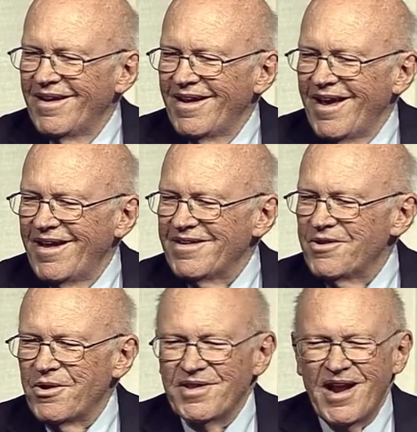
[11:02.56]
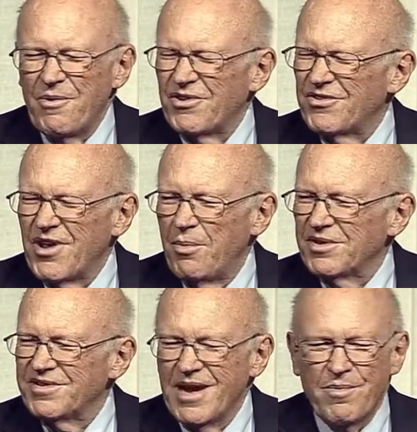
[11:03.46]
And, you know, then I was
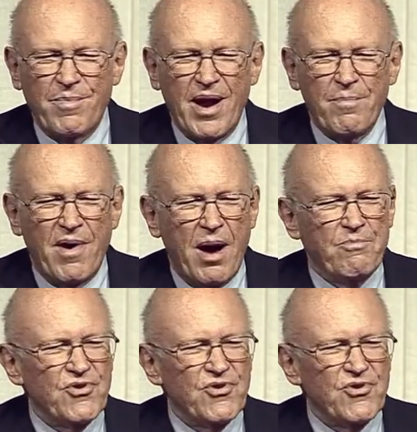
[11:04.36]
double-teamed by Bob